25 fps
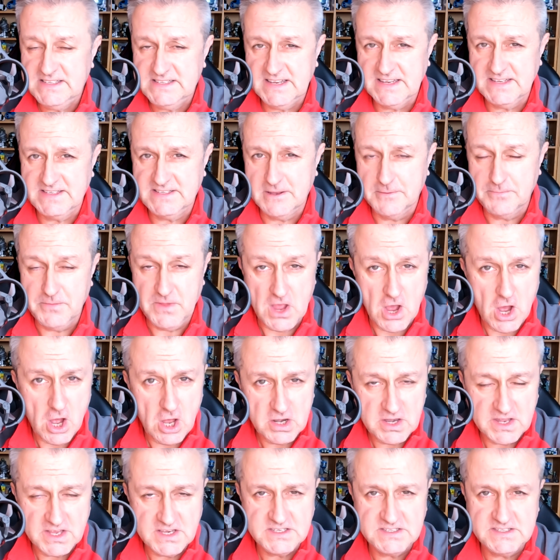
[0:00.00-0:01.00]
system, the
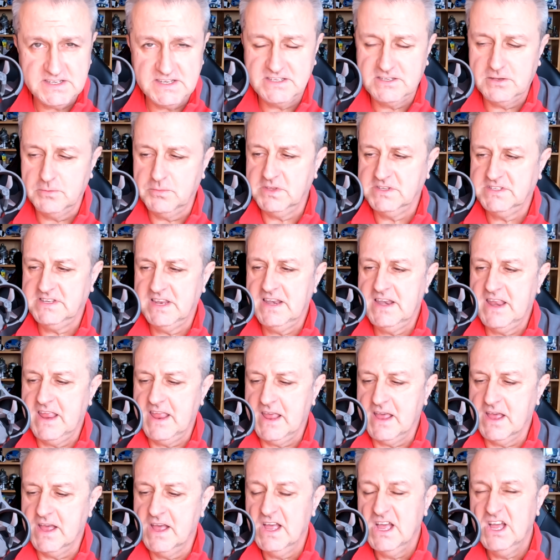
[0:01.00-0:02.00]
ArtLink system that's in
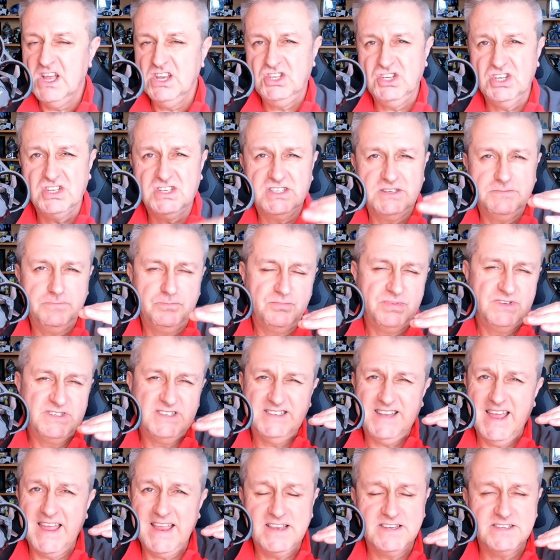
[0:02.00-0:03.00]
here, just
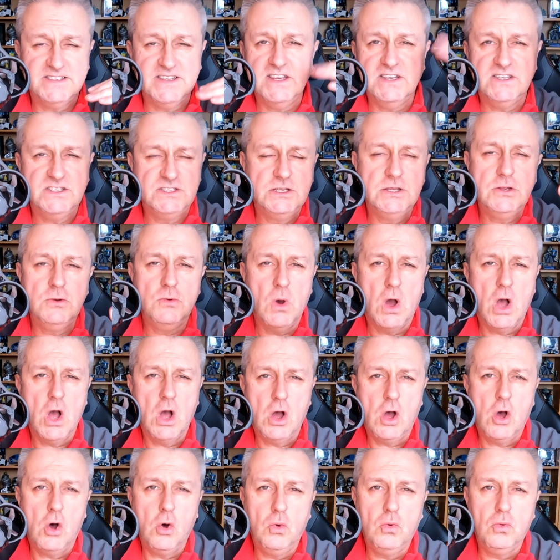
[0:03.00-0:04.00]
takes it to a
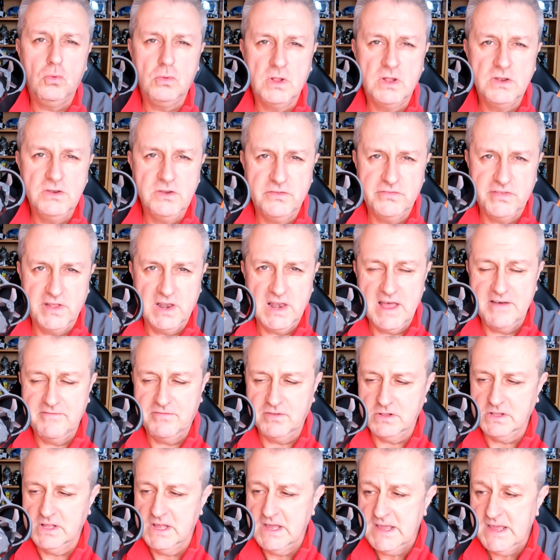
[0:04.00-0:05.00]
whole nother
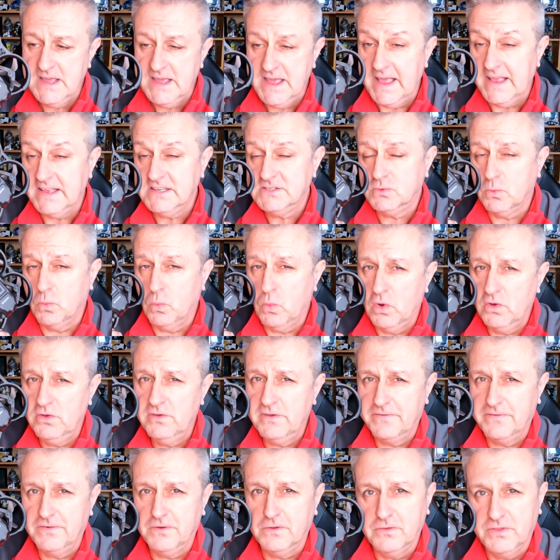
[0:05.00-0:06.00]
level. It's
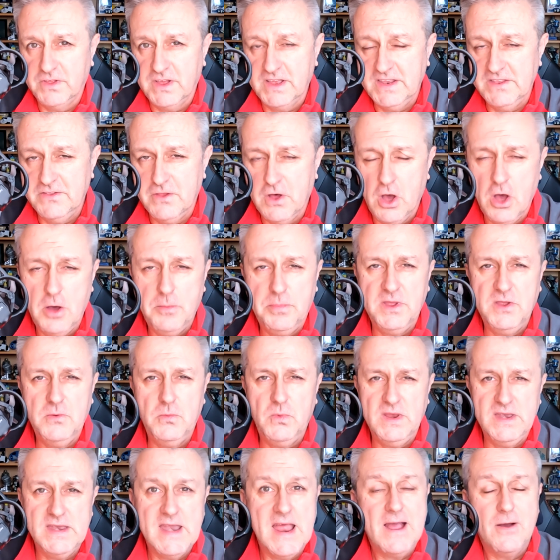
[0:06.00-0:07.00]
wonderful that in the hobby
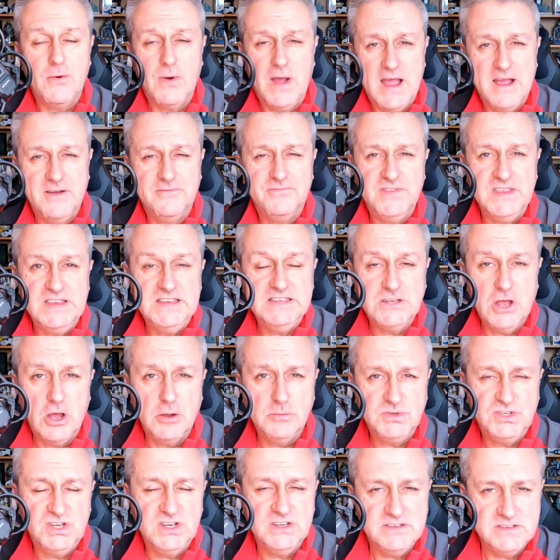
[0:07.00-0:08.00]
we now have these
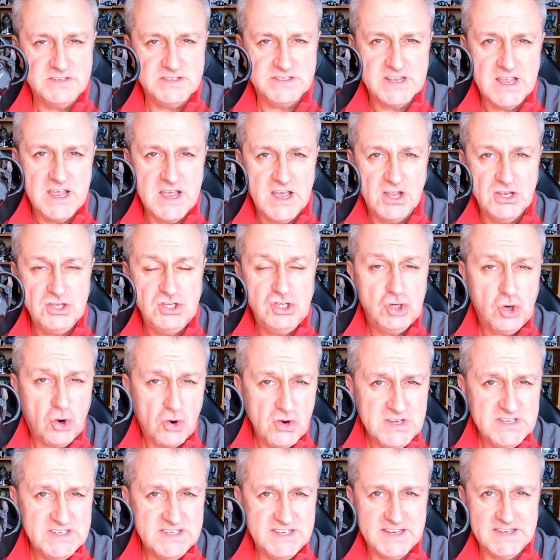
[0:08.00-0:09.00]
options and
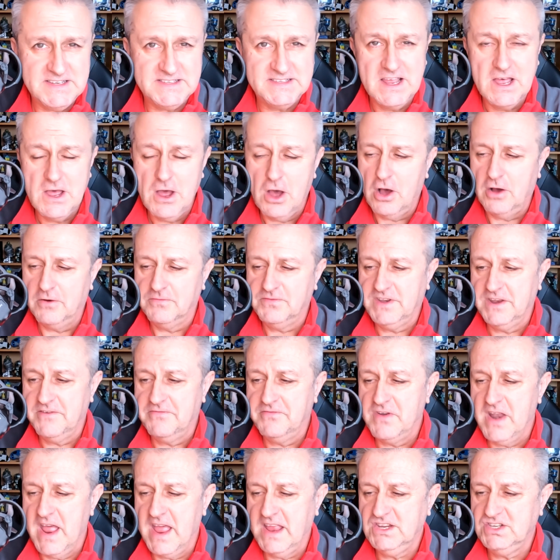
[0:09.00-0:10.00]
choices of
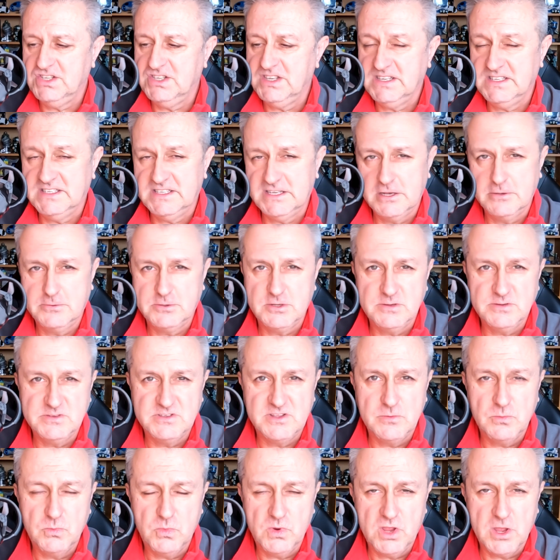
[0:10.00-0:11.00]
different HD systems
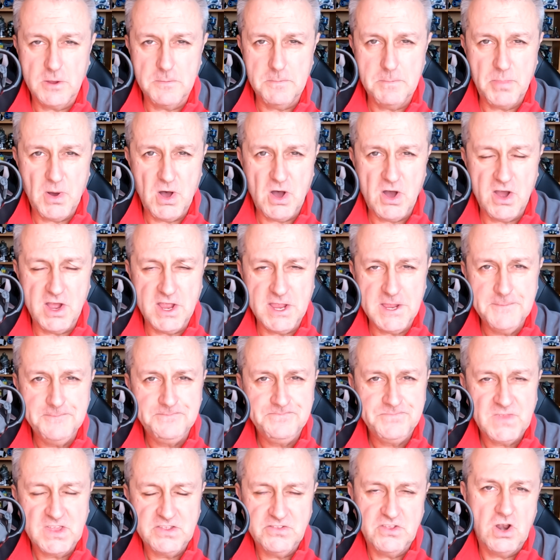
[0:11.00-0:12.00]
that we can buy
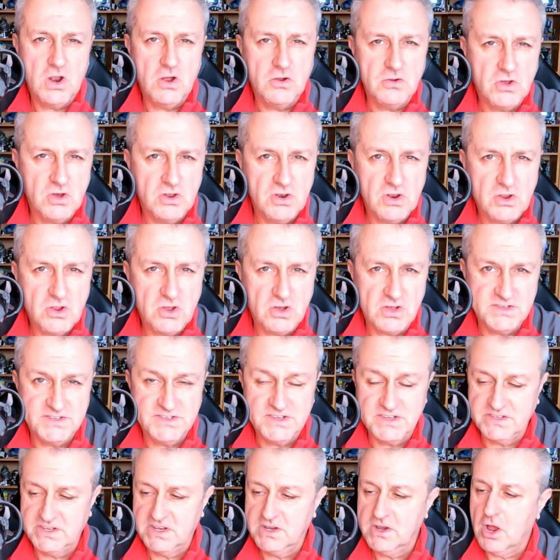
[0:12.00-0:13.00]
that aren't going to
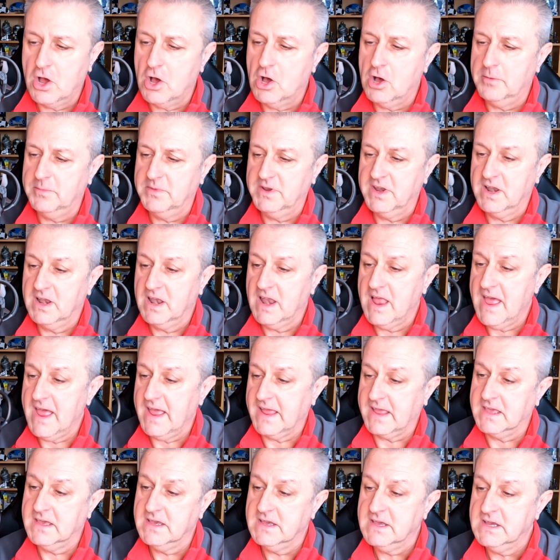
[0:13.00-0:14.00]
cost us an arm and a
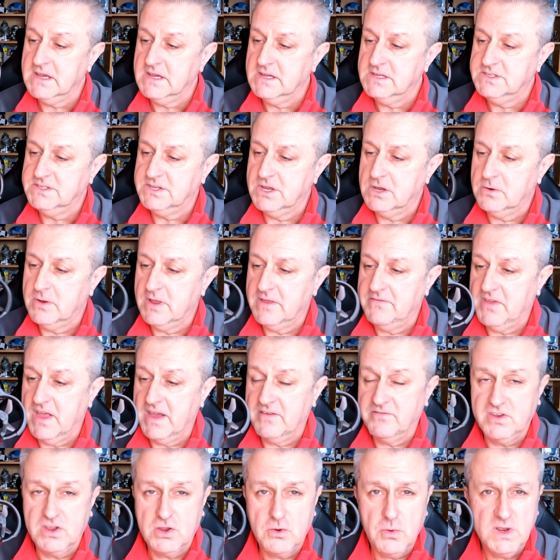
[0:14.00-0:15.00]
leg. So if you
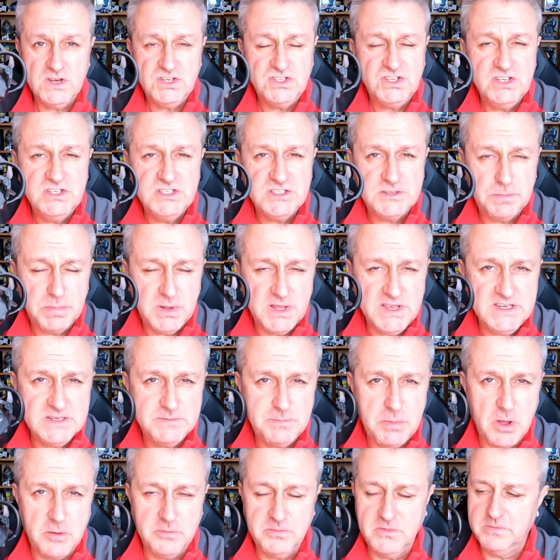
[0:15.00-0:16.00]
have any questions, please
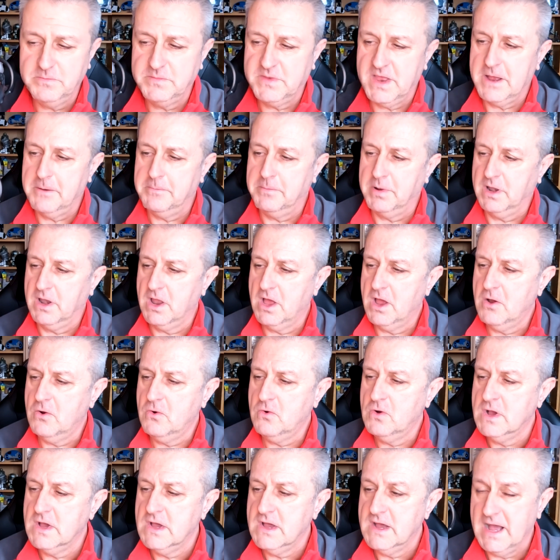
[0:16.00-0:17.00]
pop them down
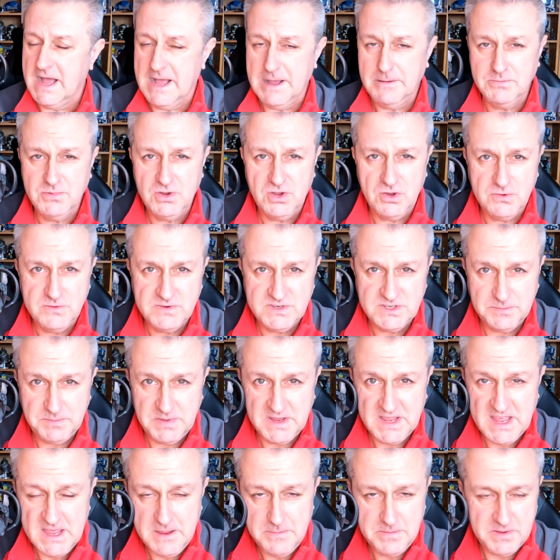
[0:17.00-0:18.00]
below. I'm going to
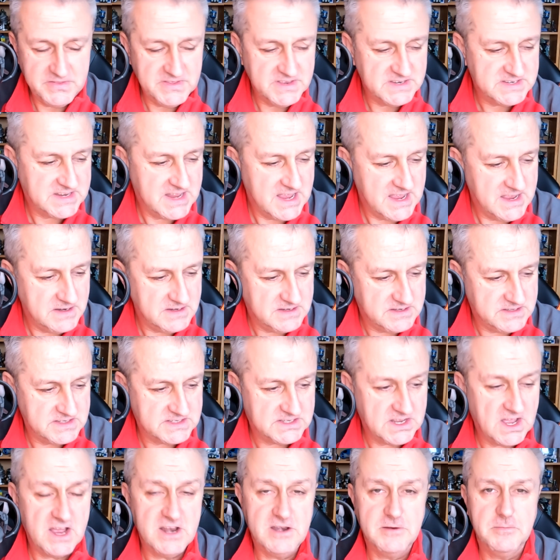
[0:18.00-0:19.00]
be keeping this kit to the
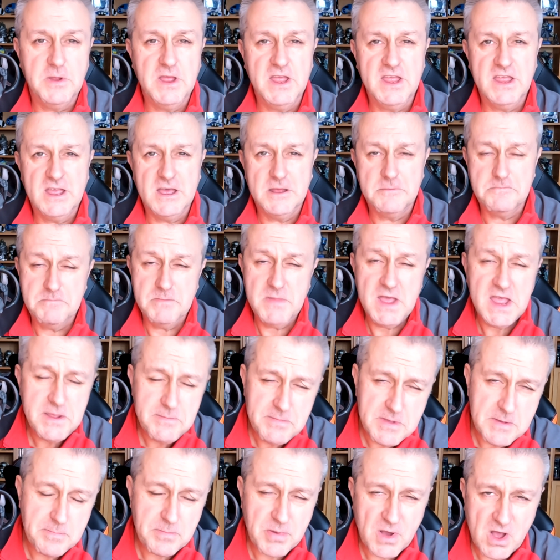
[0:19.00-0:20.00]
side of me and
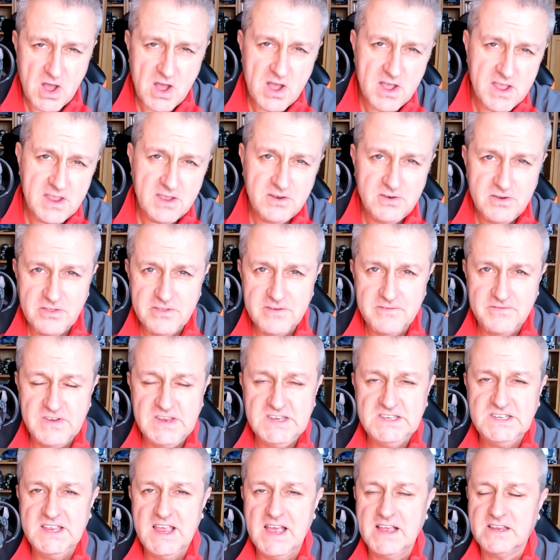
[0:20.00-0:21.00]
maybe buy another
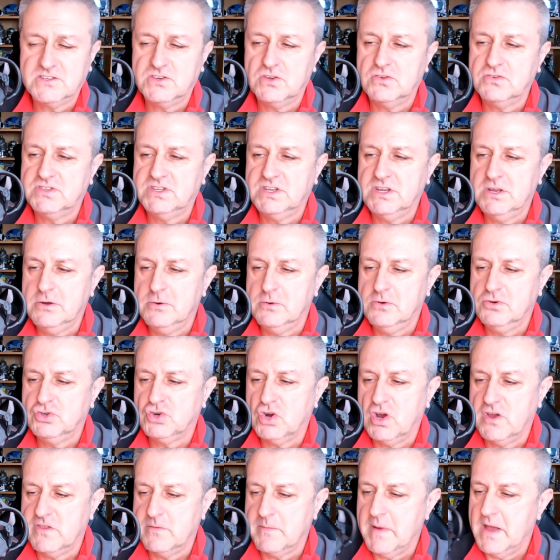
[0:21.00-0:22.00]
VTX or two and
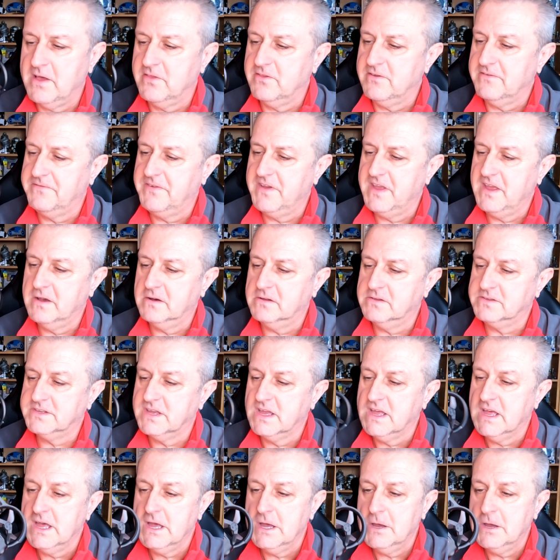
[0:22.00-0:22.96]
try them out in the field.